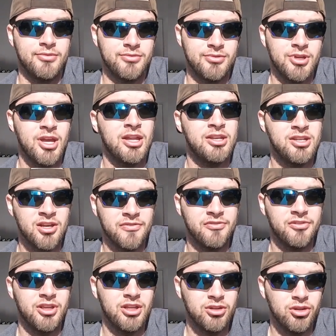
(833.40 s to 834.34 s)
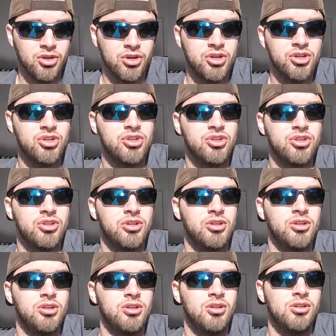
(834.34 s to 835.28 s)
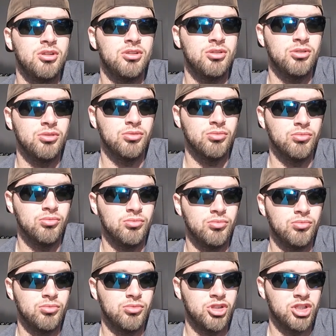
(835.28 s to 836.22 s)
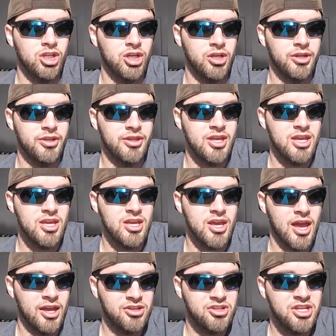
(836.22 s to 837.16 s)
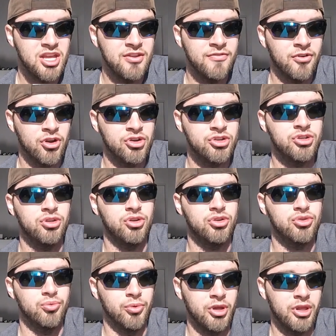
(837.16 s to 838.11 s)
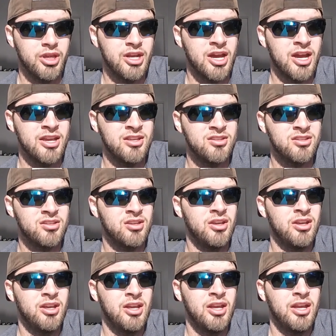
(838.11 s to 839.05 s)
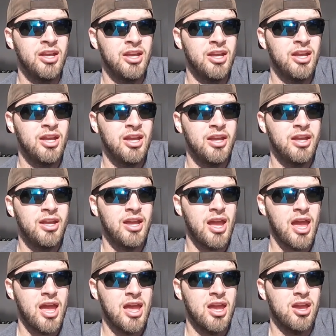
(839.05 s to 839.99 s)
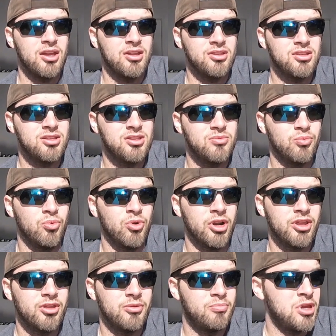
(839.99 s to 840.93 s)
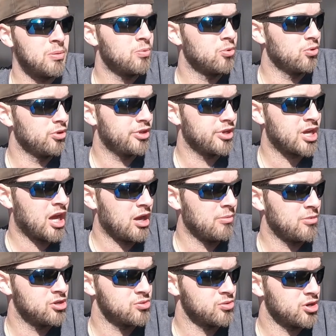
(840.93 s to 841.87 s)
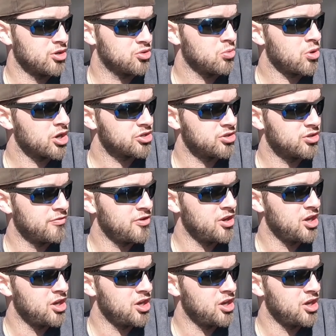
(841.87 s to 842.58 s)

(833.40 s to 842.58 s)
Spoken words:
That definitely looks, the ST version looks really nice. And one of the people in the comments when I was watching the